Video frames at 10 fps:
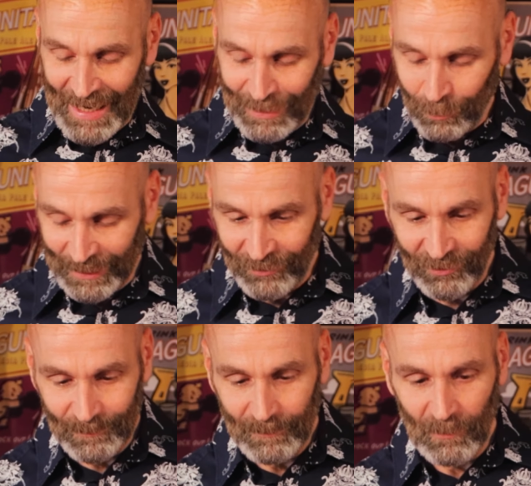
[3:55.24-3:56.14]
egg
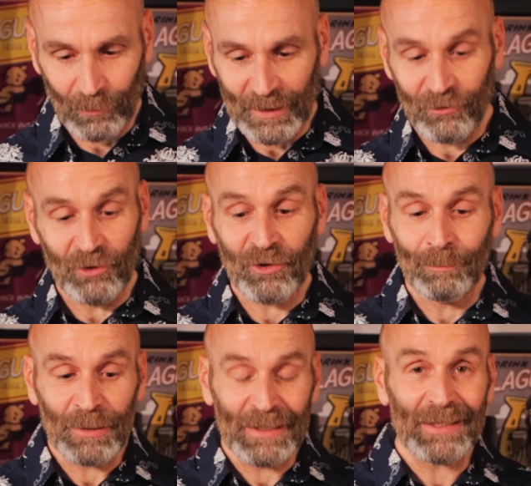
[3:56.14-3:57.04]
whites. Okay, so it's
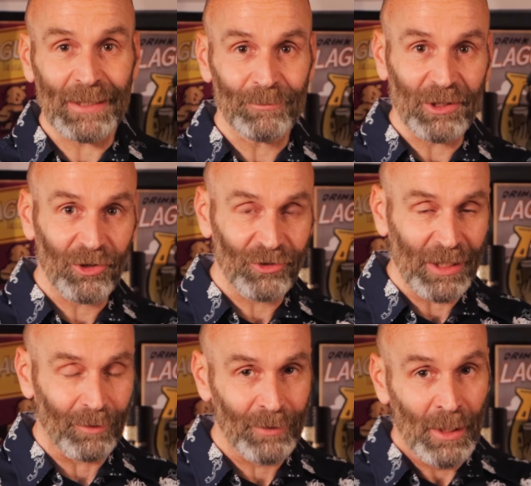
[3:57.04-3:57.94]
completely up to
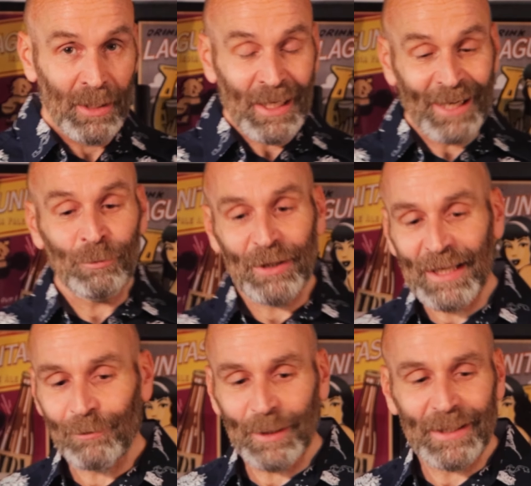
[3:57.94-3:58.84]
yourself. I put the
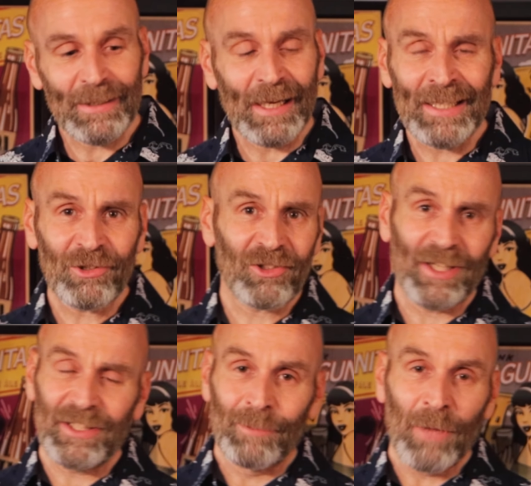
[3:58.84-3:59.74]
egg white in. I just like the